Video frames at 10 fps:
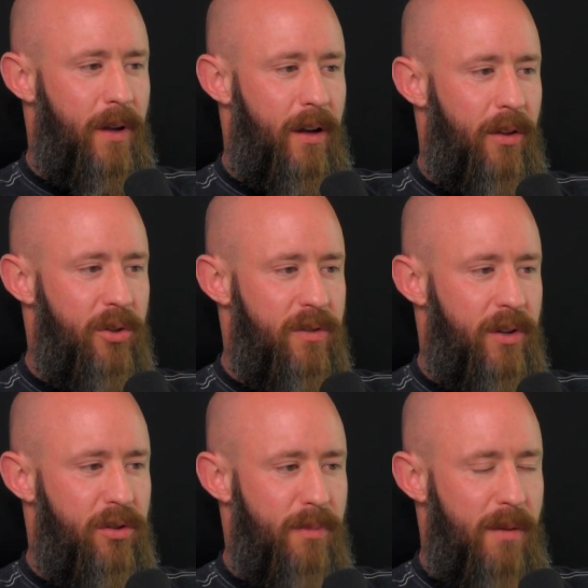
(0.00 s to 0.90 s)
those of
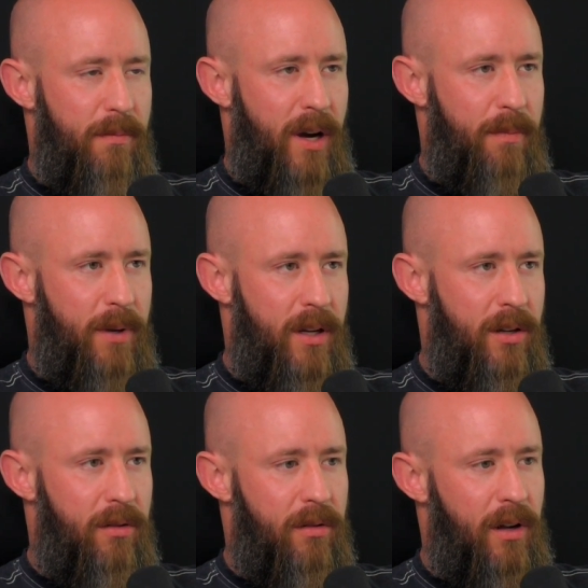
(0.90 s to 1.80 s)
us who might
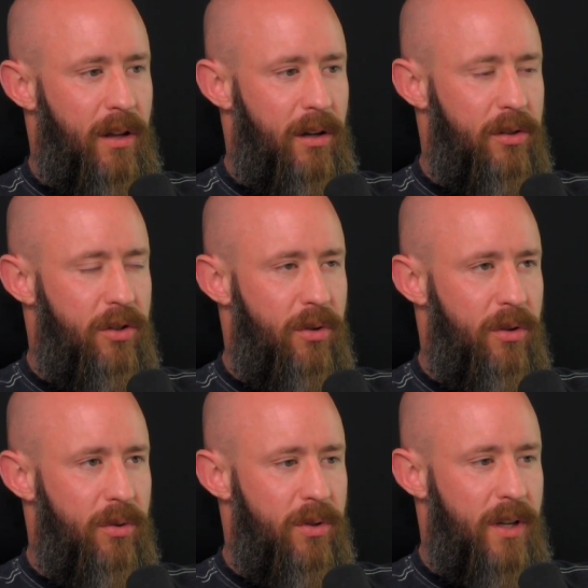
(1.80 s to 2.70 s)
be a little too
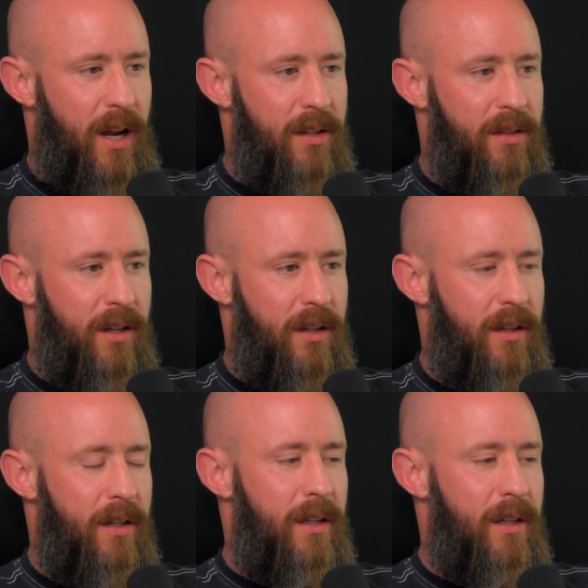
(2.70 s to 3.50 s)
enthusiastic.